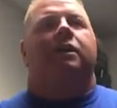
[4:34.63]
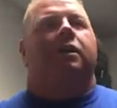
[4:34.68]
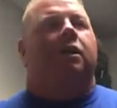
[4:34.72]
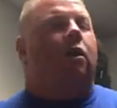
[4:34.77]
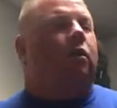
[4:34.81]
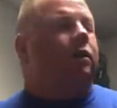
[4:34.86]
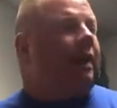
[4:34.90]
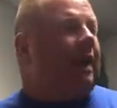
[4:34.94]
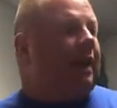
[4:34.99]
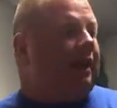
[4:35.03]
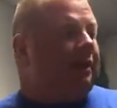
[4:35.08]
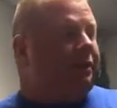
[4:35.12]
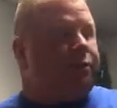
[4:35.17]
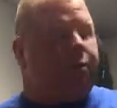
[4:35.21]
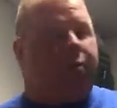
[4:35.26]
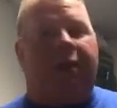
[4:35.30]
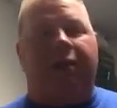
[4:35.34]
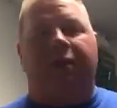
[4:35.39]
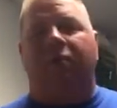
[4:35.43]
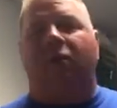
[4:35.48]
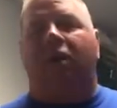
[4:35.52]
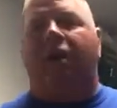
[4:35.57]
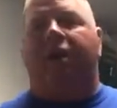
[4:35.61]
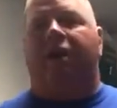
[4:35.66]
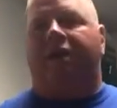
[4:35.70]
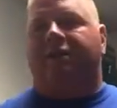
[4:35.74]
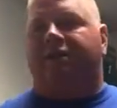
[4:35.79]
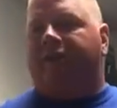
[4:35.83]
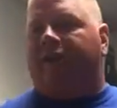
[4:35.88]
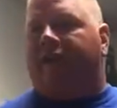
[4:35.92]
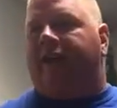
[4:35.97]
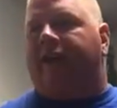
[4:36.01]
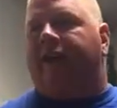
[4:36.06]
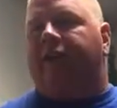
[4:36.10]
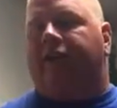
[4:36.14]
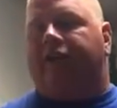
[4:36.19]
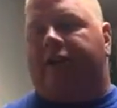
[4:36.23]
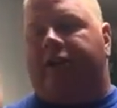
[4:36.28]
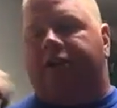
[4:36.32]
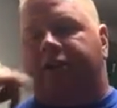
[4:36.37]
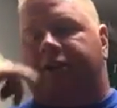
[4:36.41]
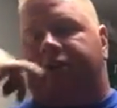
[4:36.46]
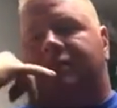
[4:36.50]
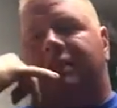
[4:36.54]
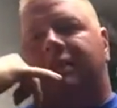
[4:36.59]
Okay, let's bring him on. Here's
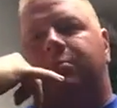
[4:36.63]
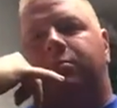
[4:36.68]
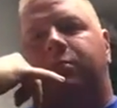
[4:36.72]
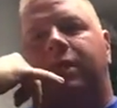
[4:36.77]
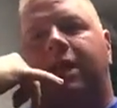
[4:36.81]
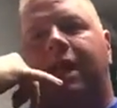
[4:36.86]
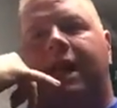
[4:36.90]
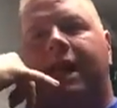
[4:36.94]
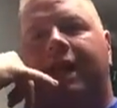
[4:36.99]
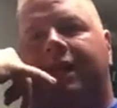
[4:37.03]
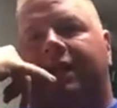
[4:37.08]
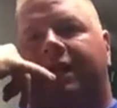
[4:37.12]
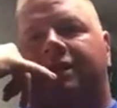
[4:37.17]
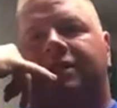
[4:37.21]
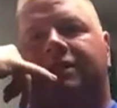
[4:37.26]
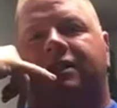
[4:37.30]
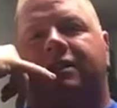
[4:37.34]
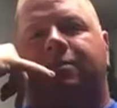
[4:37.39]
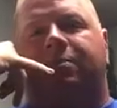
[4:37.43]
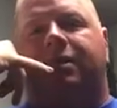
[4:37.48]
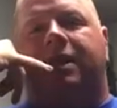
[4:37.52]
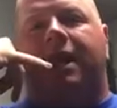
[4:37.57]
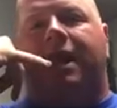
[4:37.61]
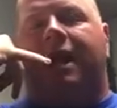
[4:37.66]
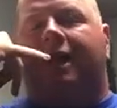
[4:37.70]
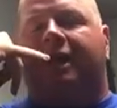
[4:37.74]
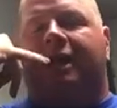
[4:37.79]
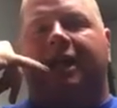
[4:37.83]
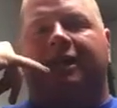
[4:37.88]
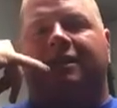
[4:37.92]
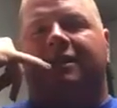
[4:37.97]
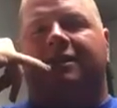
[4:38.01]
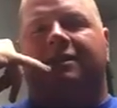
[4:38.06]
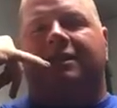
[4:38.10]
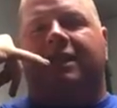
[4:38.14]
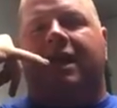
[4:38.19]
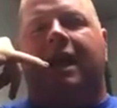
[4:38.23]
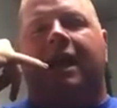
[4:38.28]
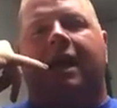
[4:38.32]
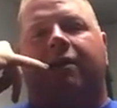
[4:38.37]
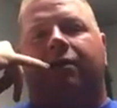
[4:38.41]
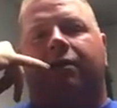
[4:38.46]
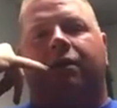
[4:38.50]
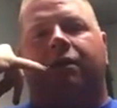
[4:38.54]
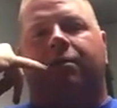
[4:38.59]
CPA. He's CPA. I got this
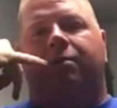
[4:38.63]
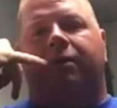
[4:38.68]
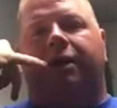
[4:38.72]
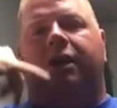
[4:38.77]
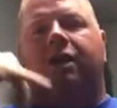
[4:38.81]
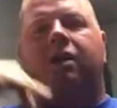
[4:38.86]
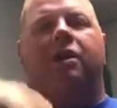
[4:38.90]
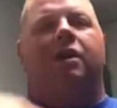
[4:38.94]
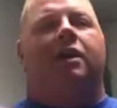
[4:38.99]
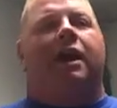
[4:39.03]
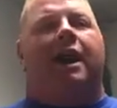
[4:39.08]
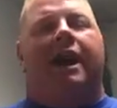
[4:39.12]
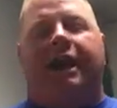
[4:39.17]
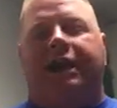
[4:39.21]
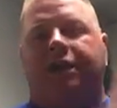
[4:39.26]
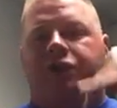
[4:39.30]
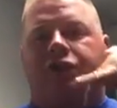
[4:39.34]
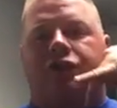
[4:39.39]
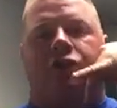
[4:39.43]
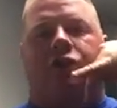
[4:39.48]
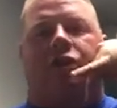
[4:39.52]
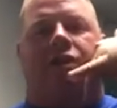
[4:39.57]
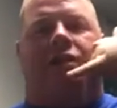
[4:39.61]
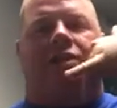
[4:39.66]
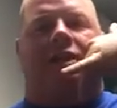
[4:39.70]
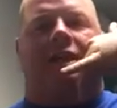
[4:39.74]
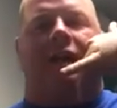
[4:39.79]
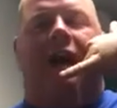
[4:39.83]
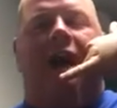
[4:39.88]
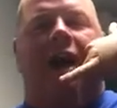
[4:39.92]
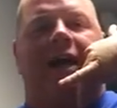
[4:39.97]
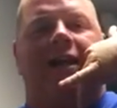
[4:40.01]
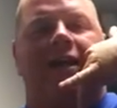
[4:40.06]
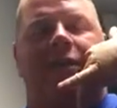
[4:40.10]
guy. We're gonna bring him. Hey, insurance guy.